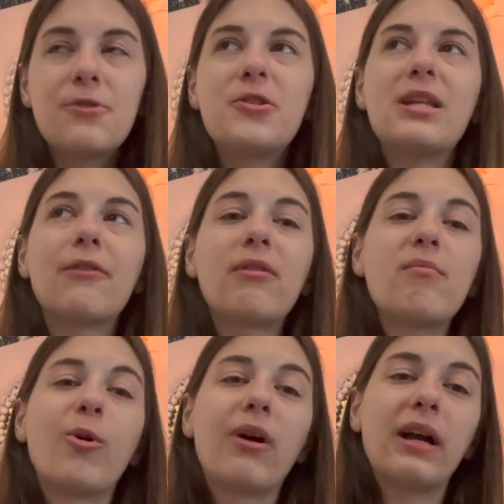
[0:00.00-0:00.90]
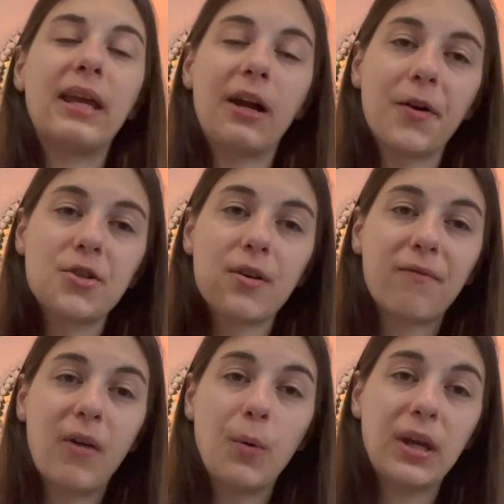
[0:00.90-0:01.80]
It was definitely more a
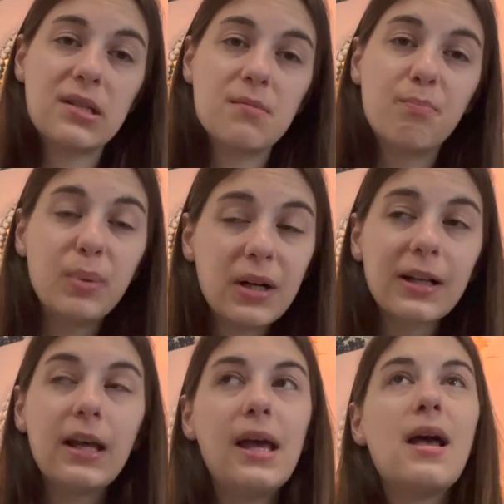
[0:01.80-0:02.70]
character-focused book,